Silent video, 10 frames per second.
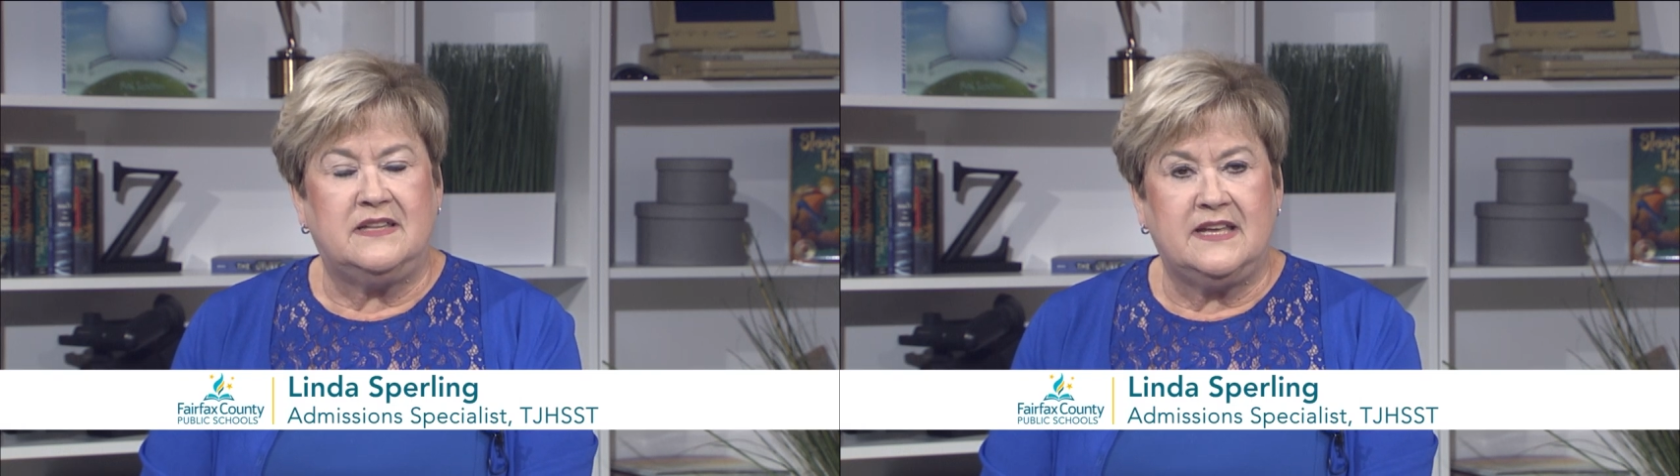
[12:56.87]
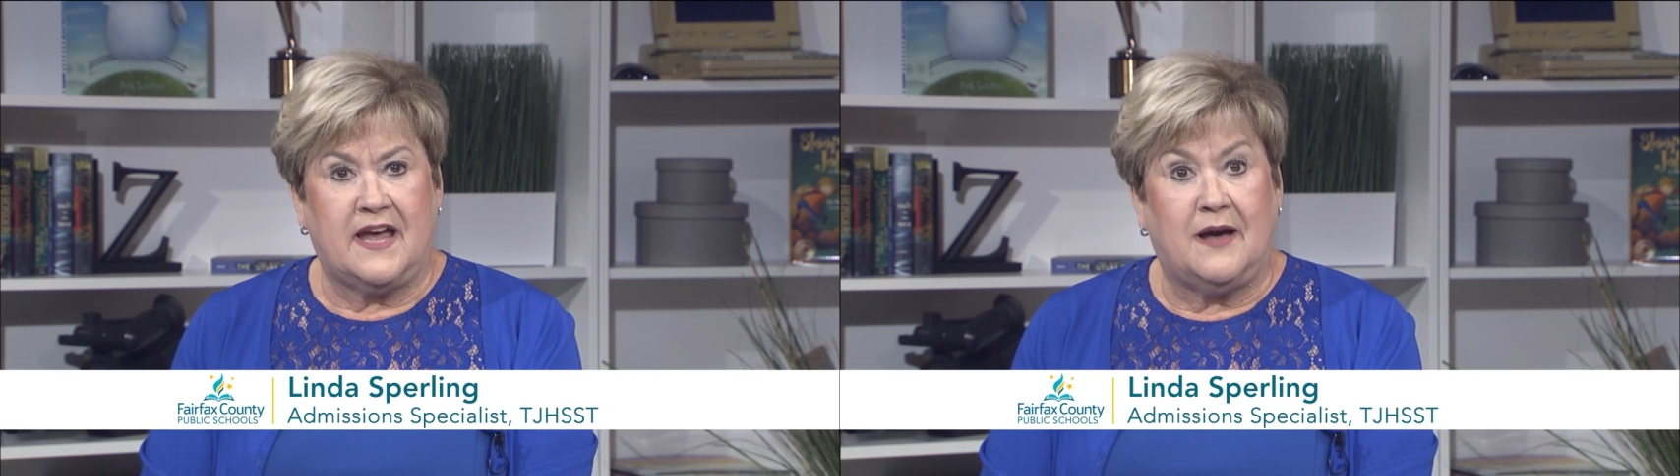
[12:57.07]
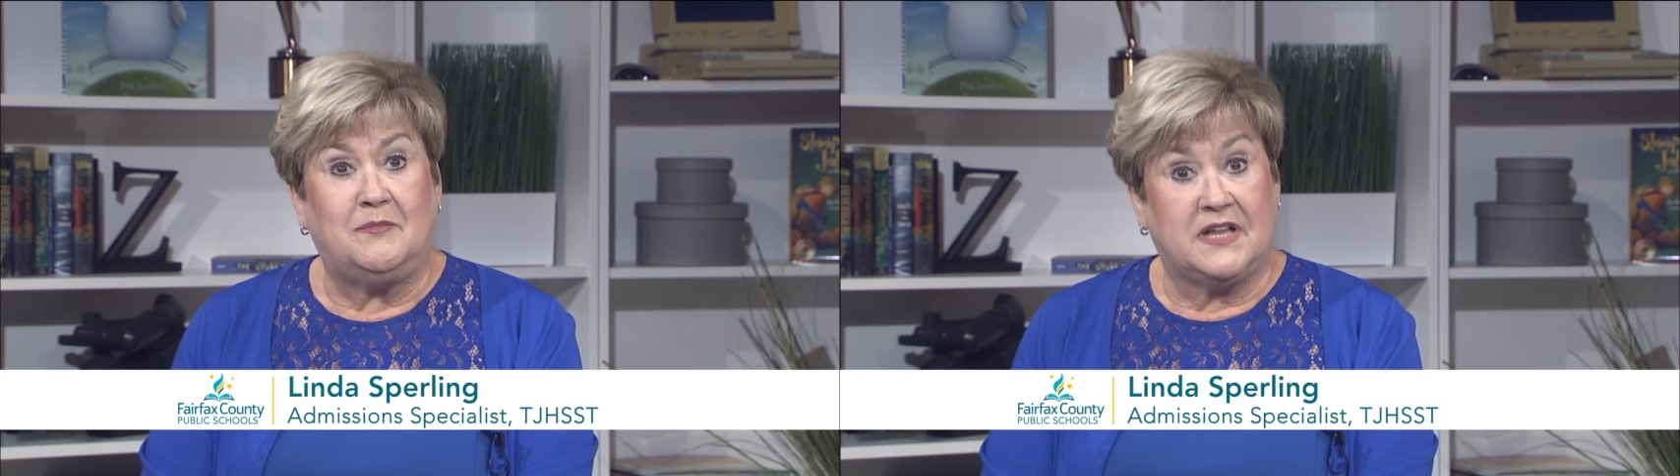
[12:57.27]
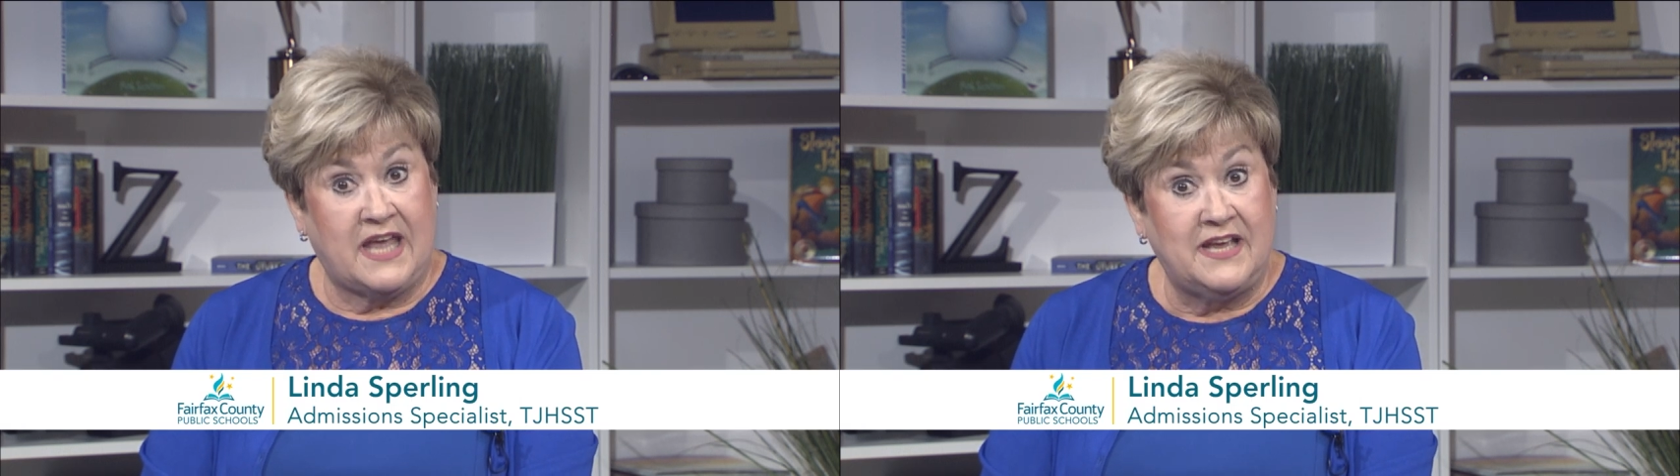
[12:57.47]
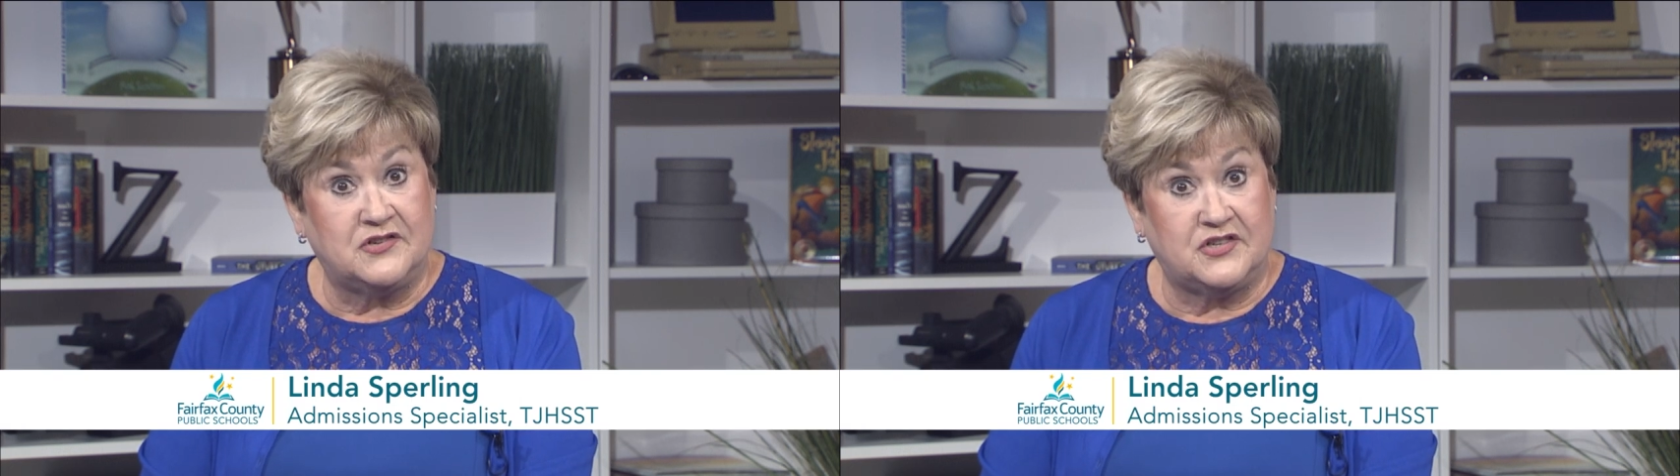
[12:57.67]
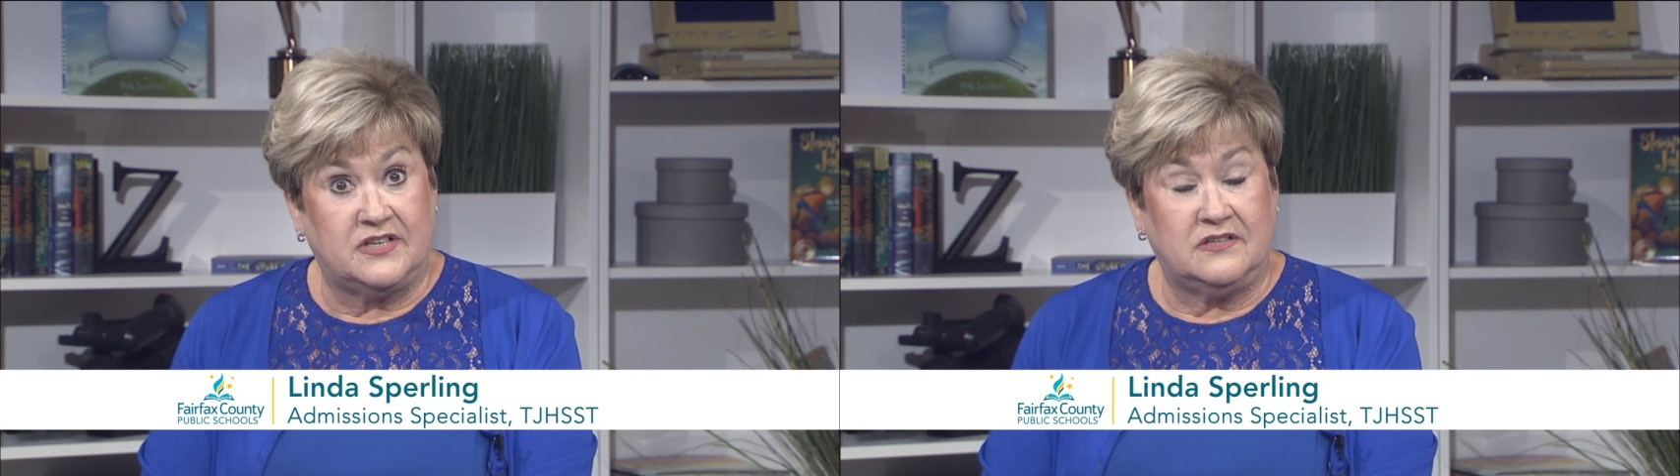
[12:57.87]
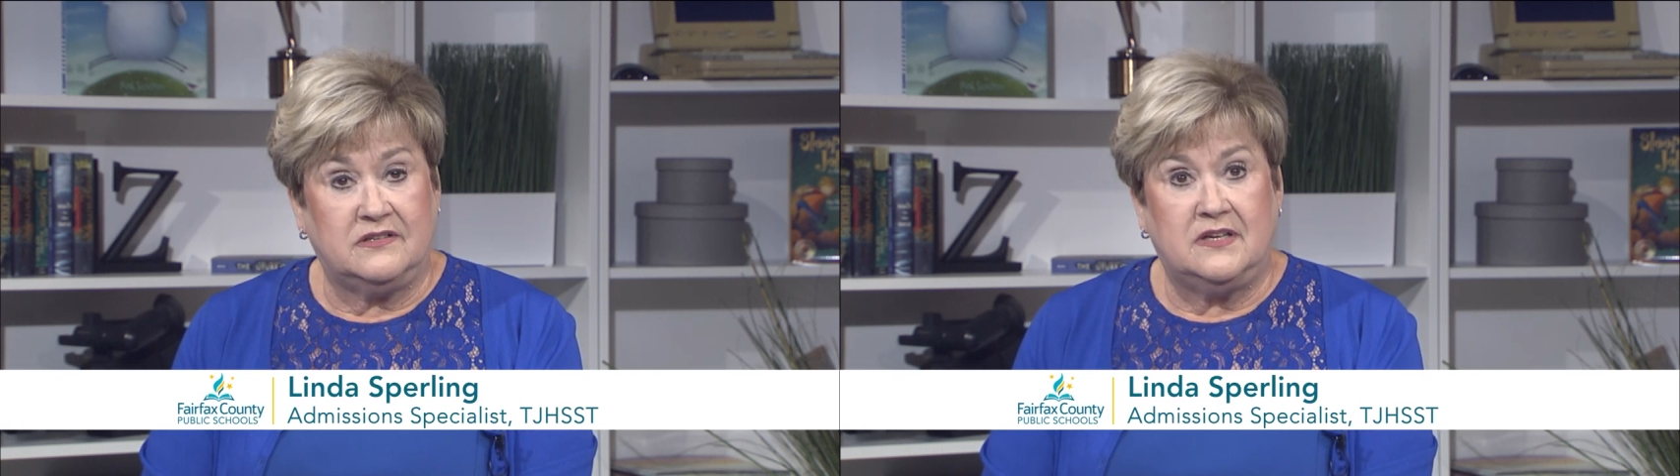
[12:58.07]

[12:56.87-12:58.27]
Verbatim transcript: the application.